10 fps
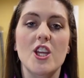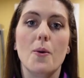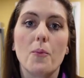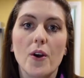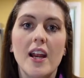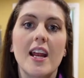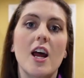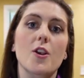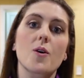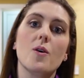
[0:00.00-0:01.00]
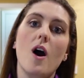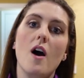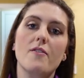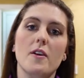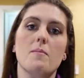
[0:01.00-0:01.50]
You bring a new
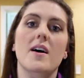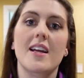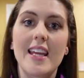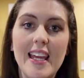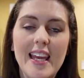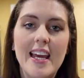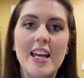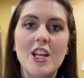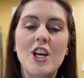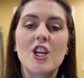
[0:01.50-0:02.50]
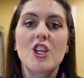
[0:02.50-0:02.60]
coffee mug in,